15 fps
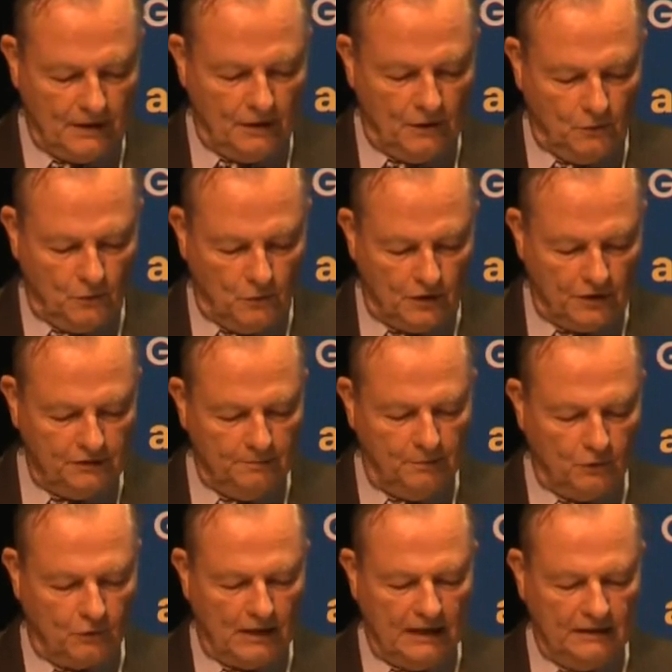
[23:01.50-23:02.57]
Work the
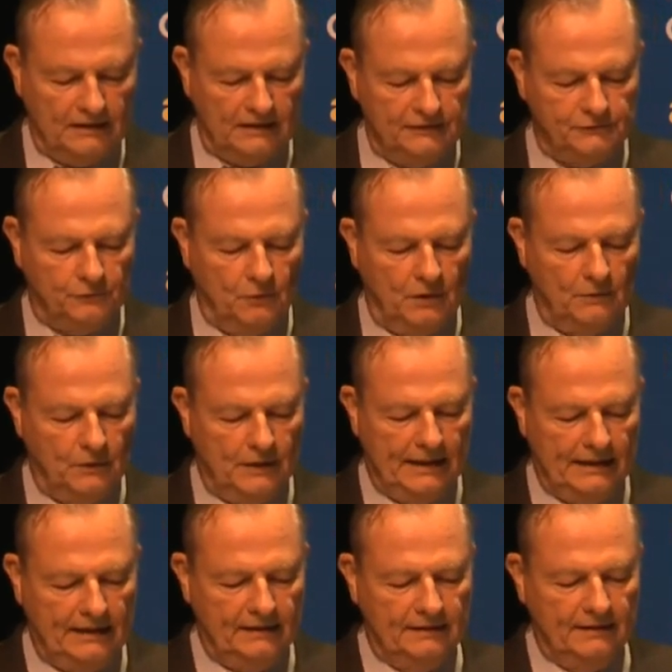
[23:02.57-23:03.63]
polarities one
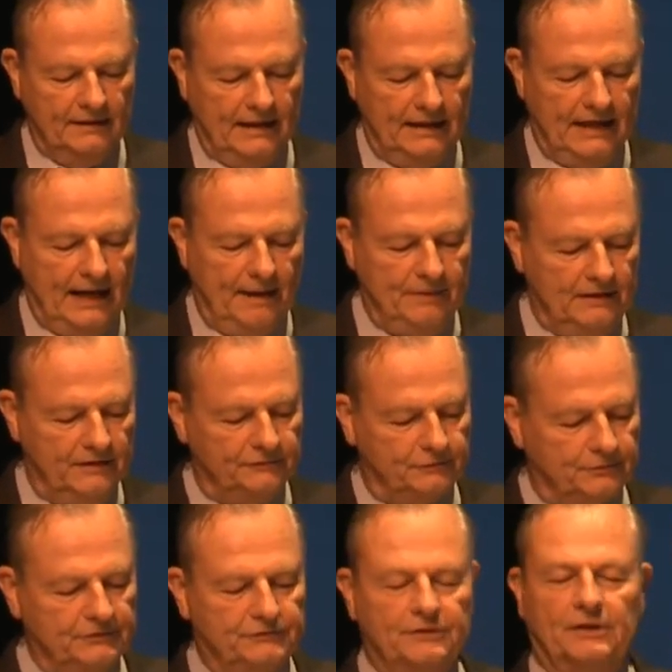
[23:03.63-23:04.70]
way, and happiness
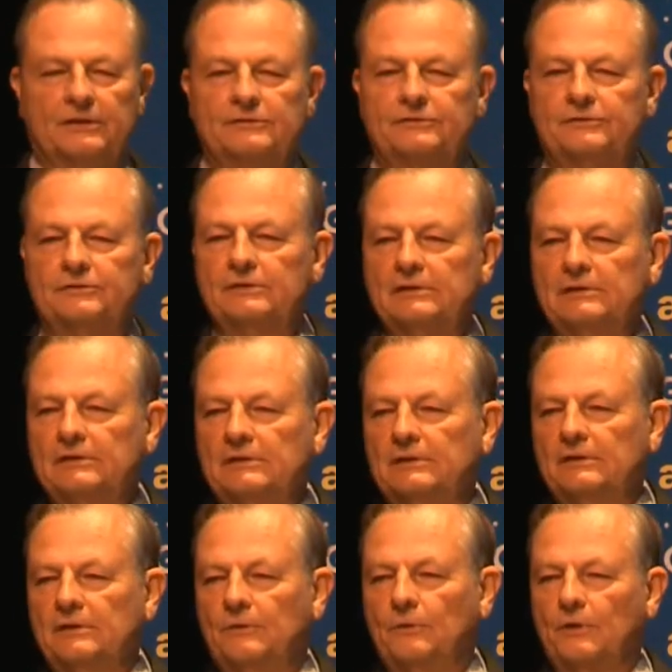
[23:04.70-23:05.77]
results.
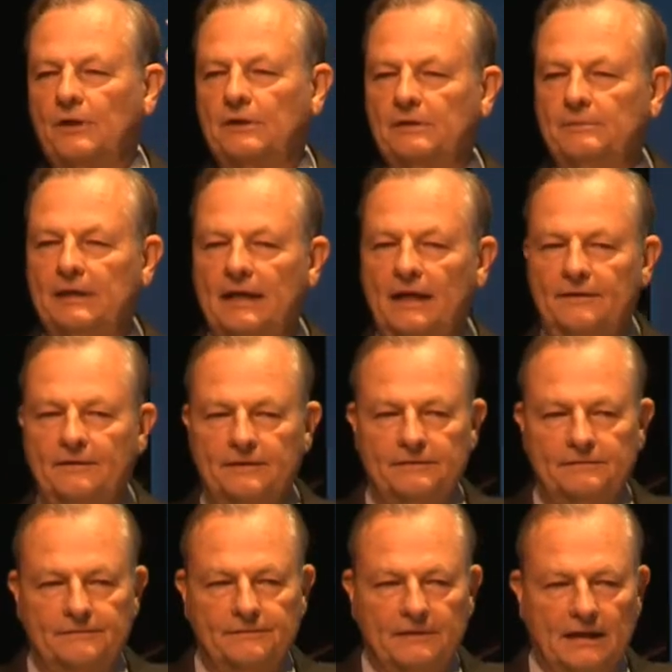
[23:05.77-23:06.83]
Work them the other,
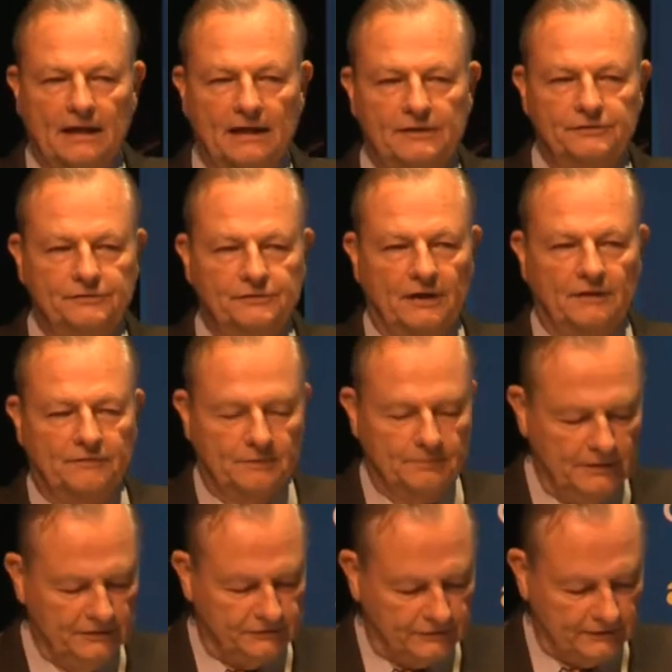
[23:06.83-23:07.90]
and you suffer
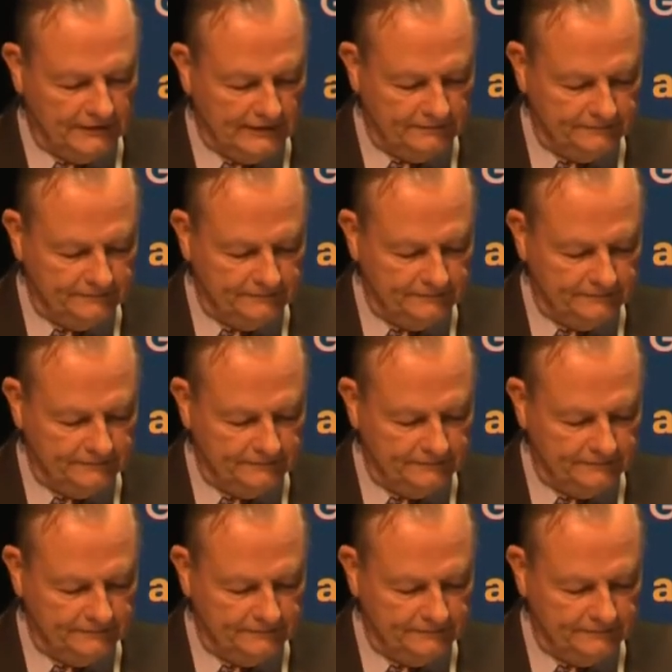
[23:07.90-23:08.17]
misery.